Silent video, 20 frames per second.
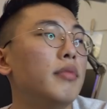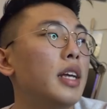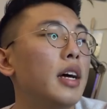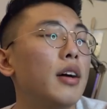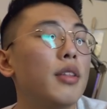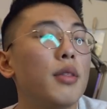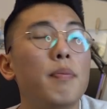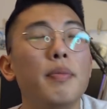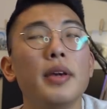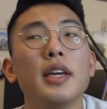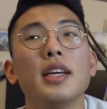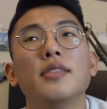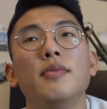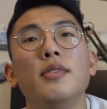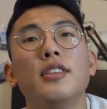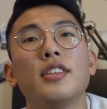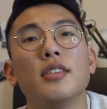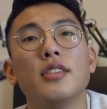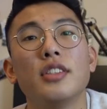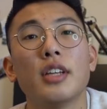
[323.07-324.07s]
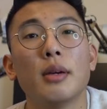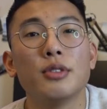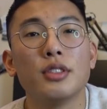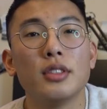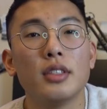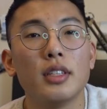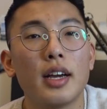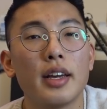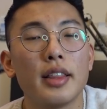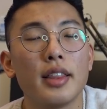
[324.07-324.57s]
Now, the biggest
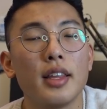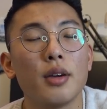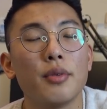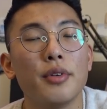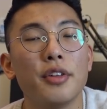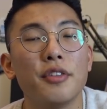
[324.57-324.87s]
misconception, I think,